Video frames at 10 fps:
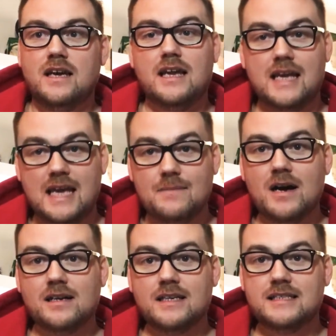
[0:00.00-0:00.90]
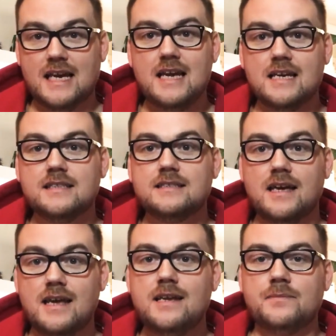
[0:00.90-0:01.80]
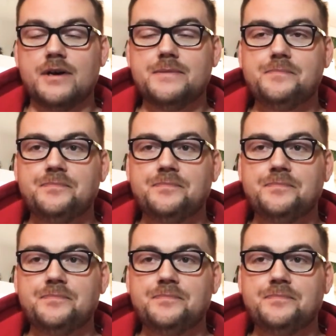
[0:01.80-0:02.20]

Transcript: in Haymarket Terrace in Edinburgh.